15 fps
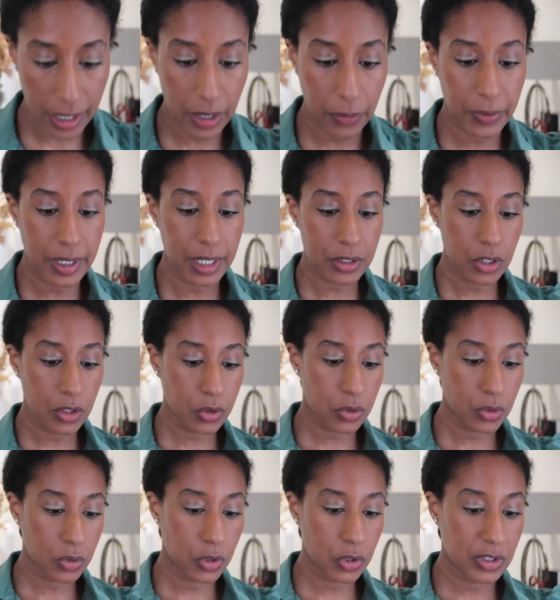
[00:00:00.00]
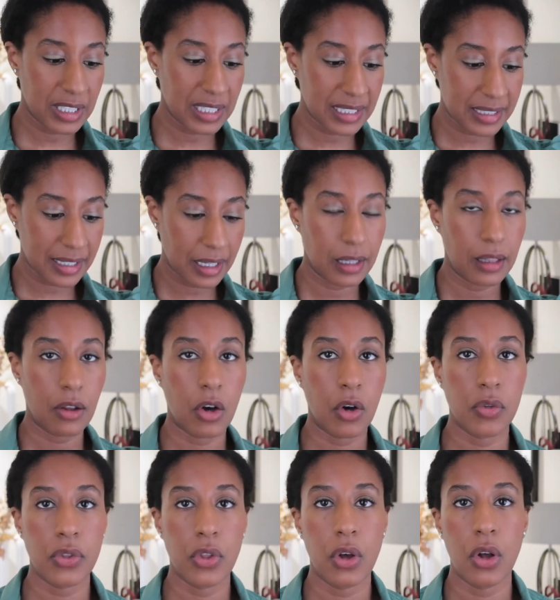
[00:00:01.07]
I will not go through the detail
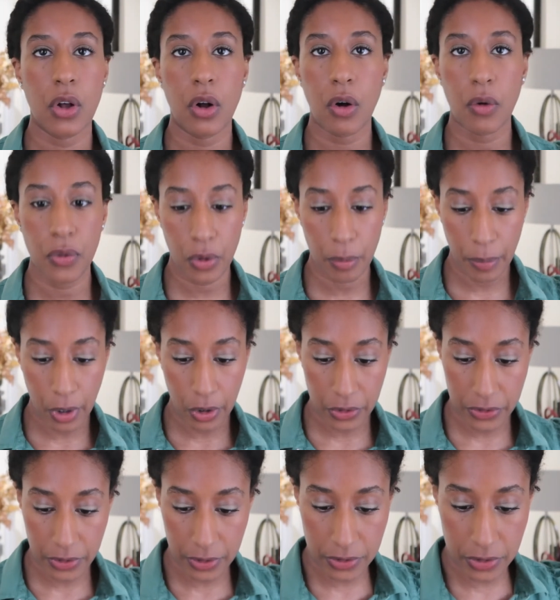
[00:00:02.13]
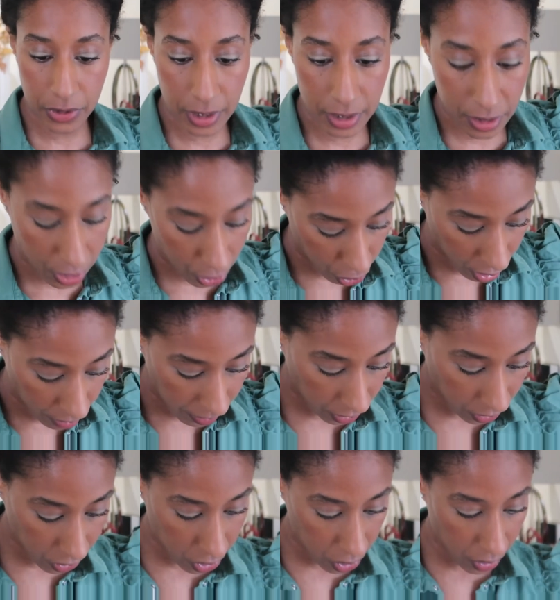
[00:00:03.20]
of the boxes, etc.,
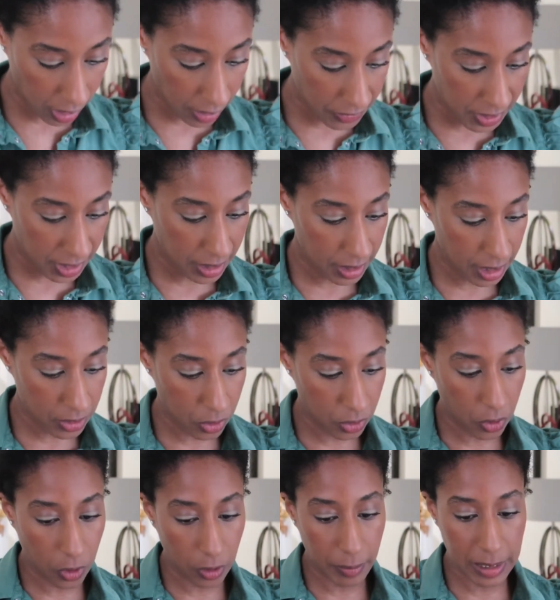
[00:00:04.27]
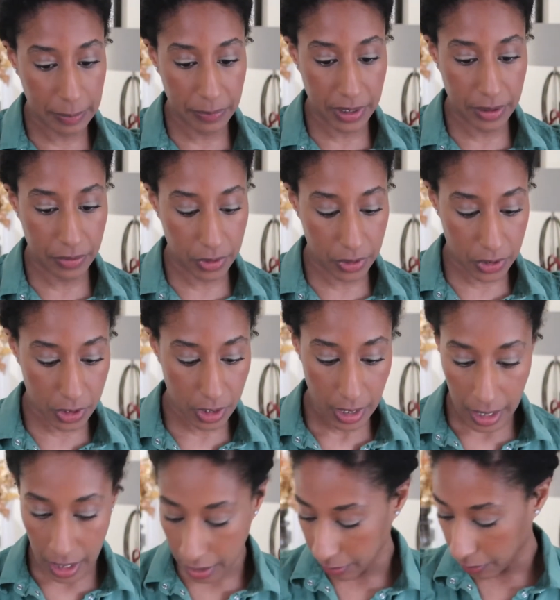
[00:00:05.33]
because you have seen that on all my previous
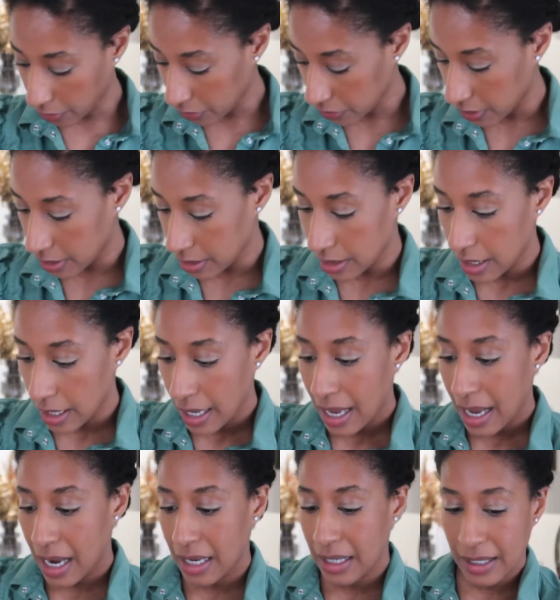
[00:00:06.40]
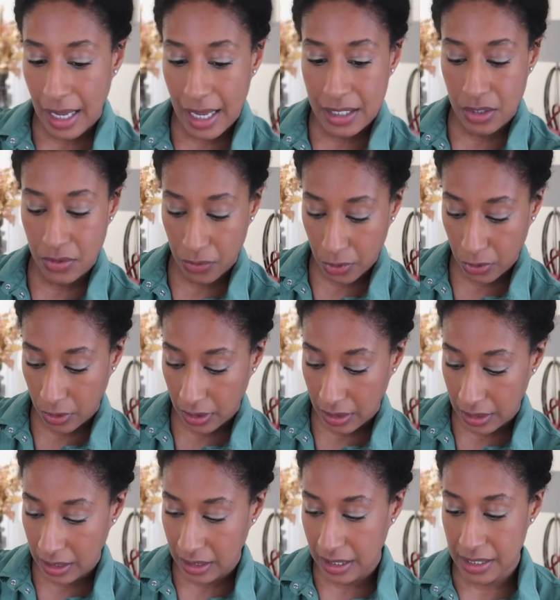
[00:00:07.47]
unboxings. I asked for
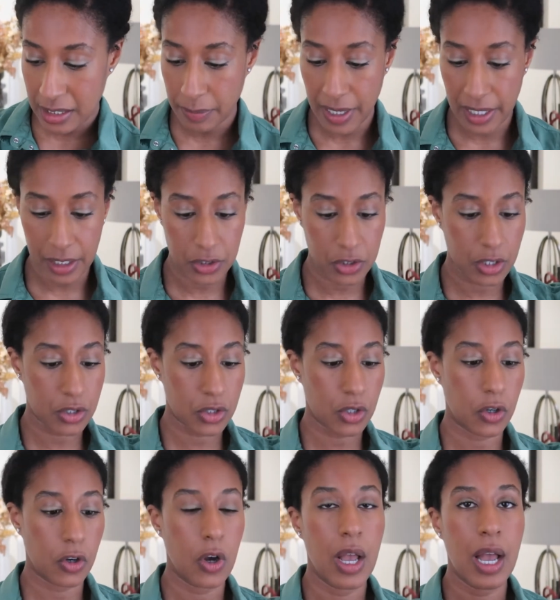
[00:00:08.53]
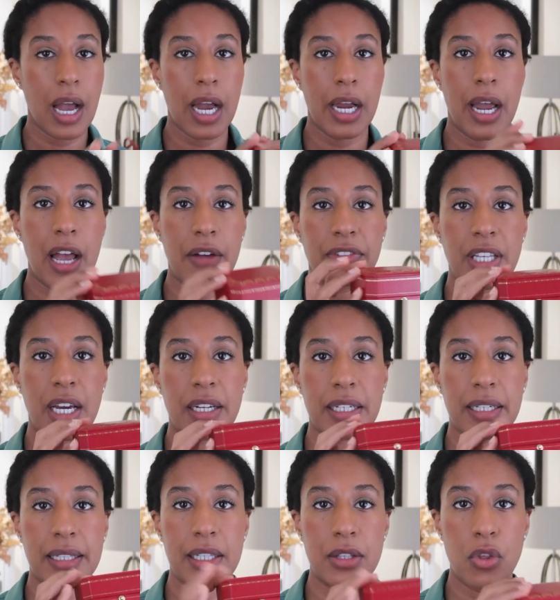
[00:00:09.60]
less packaging, so I have
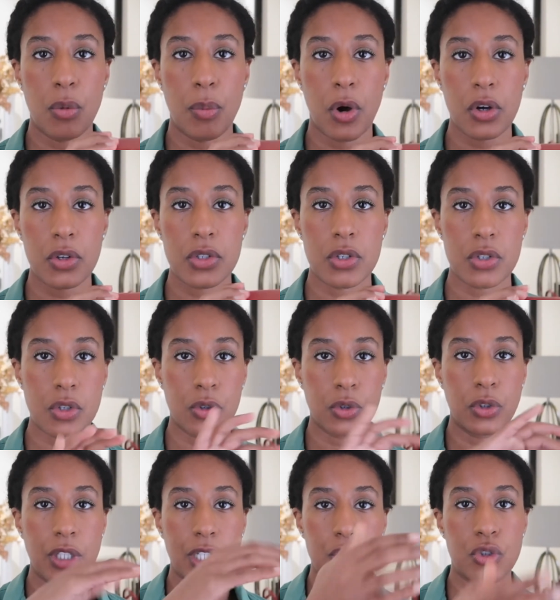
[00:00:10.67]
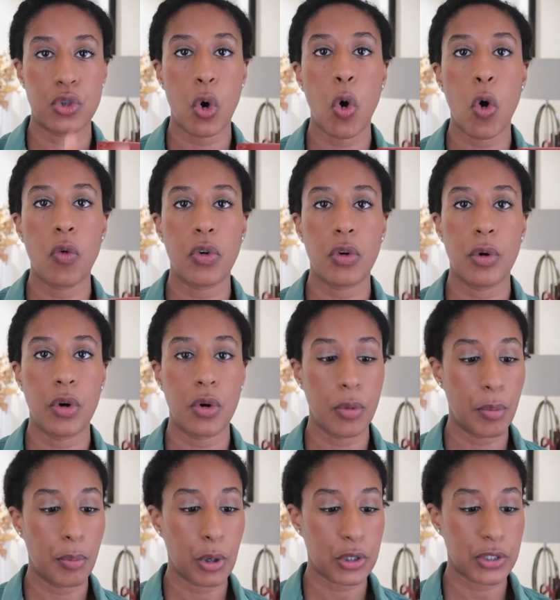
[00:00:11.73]
directly the box, so not the overall
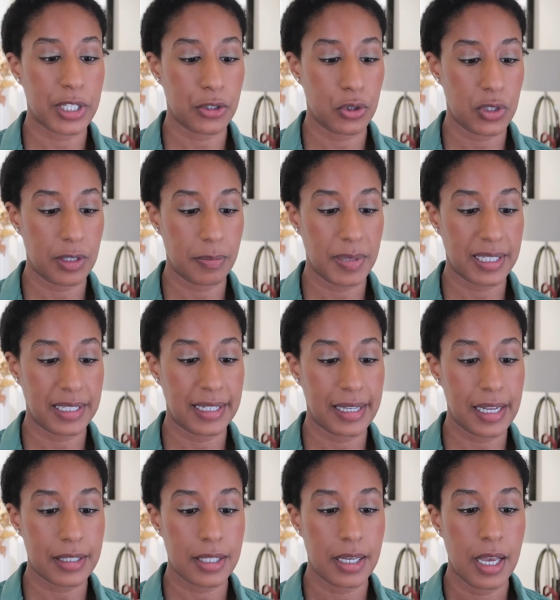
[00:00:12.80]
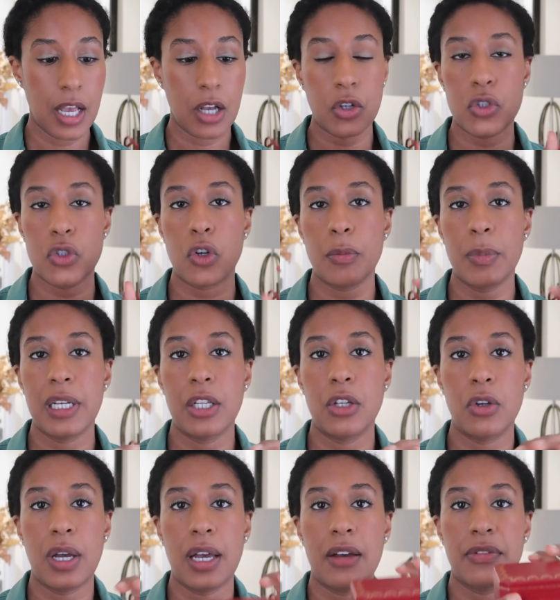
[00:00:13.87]
box that you typically get, because normally
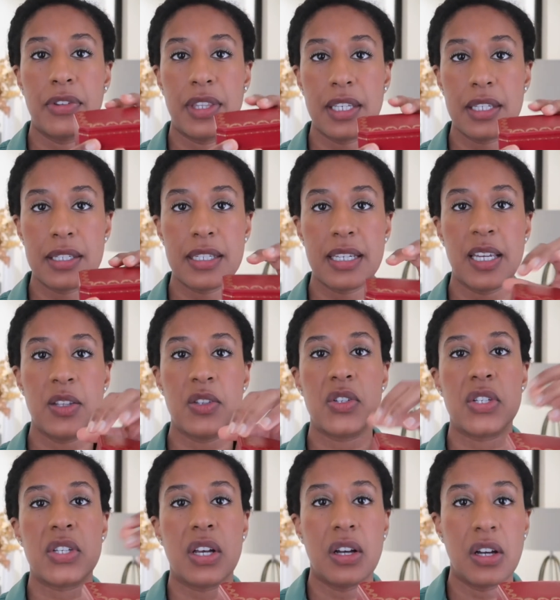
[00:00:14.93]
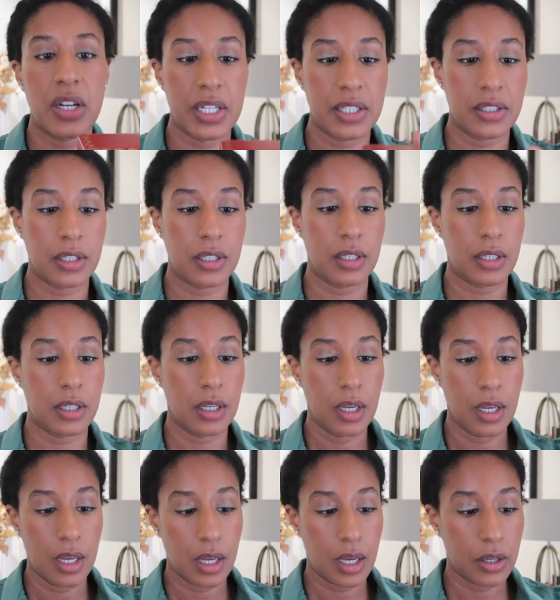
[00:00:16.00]
you have this inside a
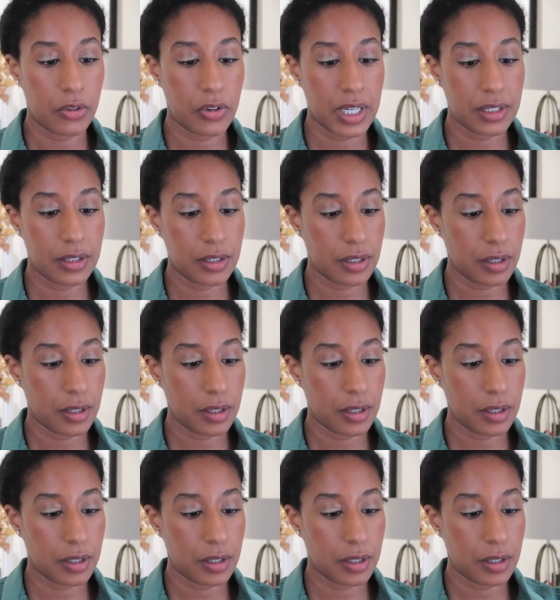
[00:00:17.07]
red